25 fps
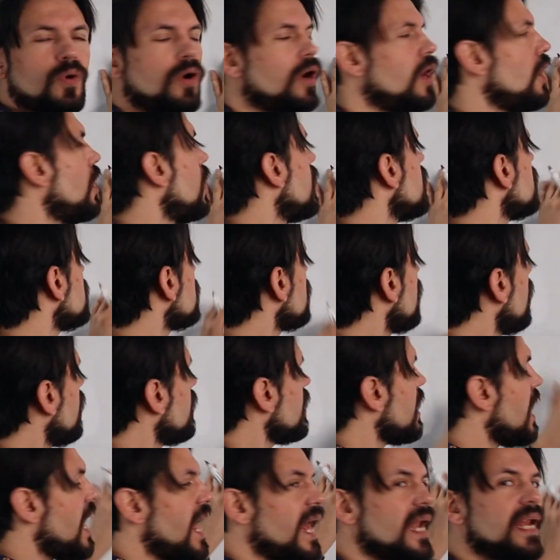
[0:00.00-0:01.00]
where I
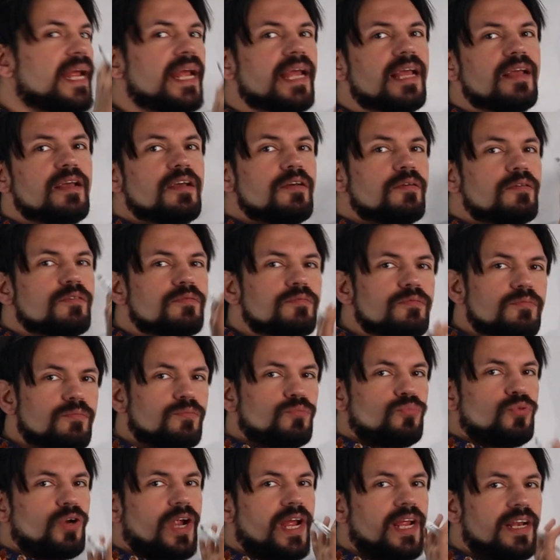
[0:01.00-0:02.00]
start adding
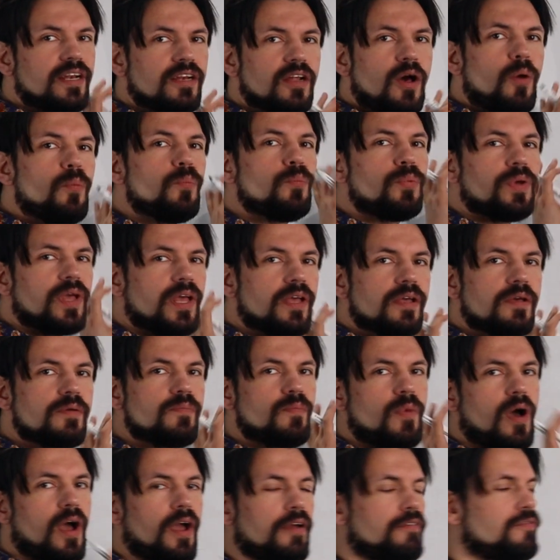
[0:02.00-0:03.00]
brain
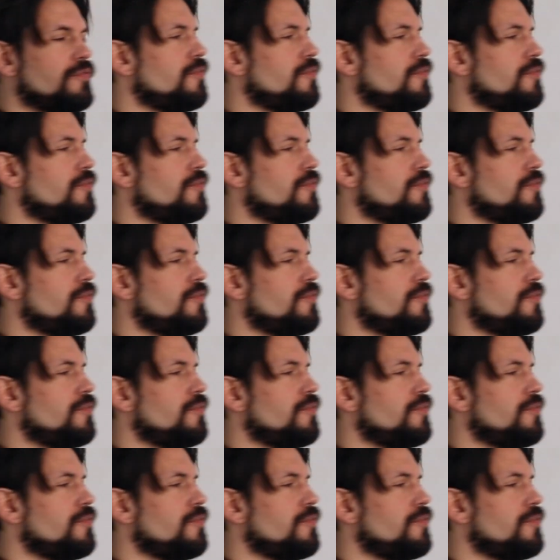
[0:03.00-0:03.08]
dumping my